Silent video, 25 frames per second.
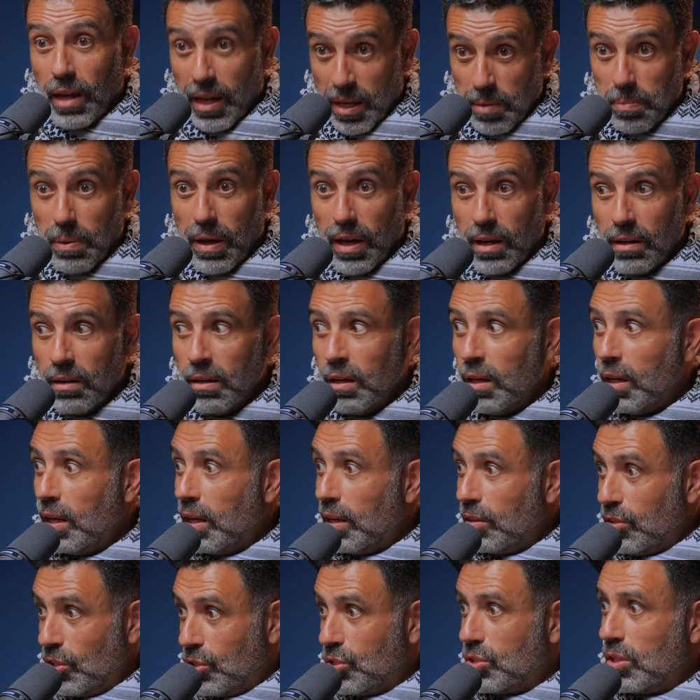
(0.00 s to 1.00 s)
APAN,
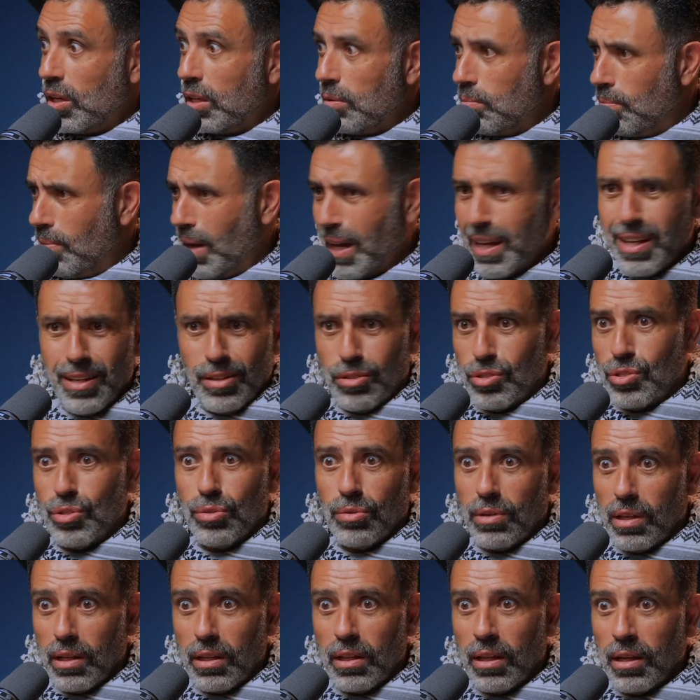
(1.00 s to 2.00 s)
to try and make it a
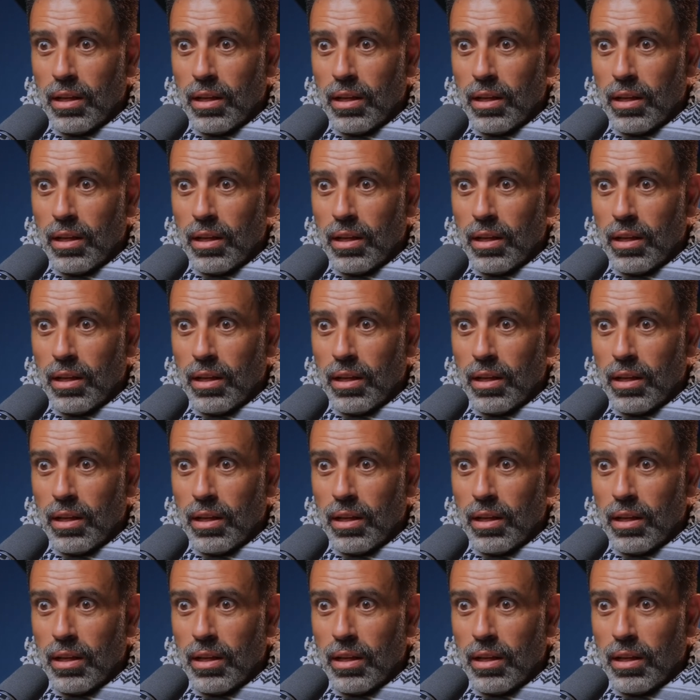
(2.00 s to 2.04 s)
story.